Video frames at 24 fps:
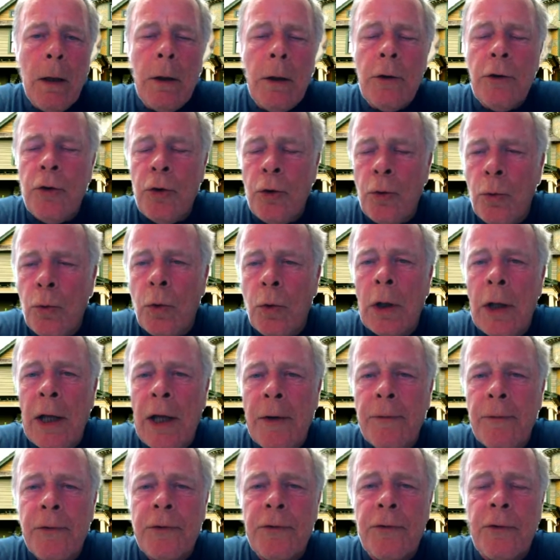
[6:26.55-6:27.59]
you will
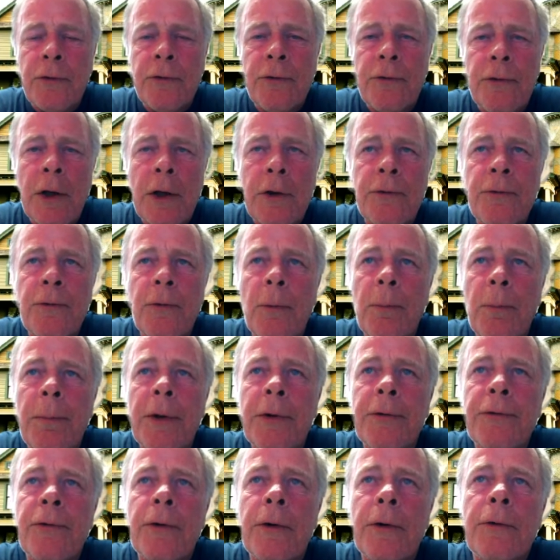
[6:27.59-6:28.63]
have a successful
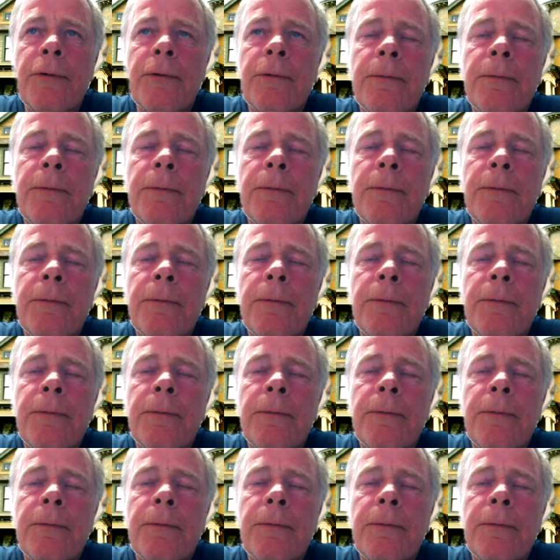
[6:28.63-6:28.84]
business.